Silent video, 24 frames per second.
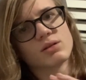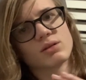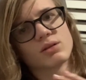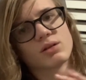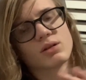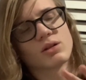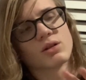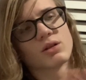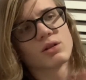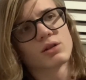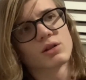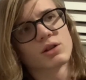
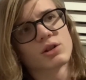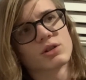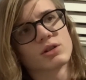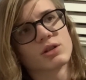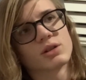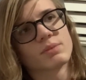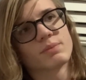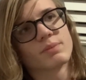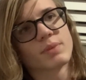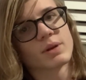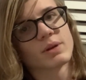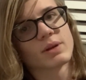all are
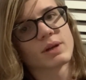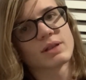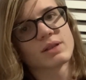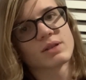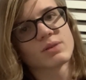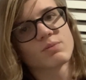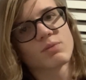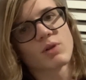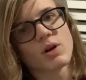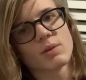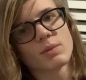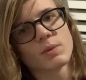good, but that's
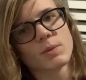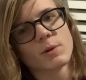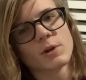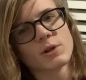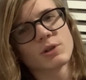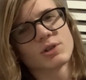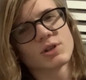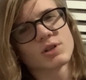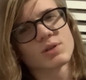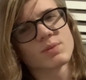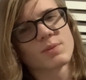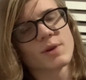probably
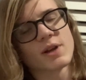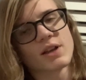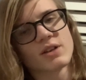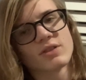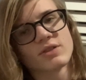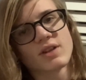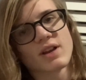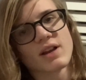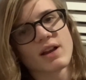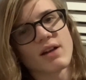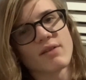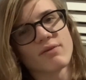just because
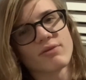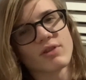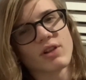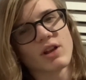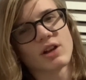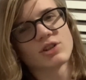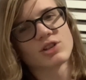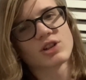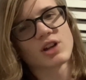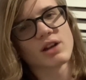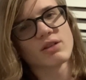they got fleshed out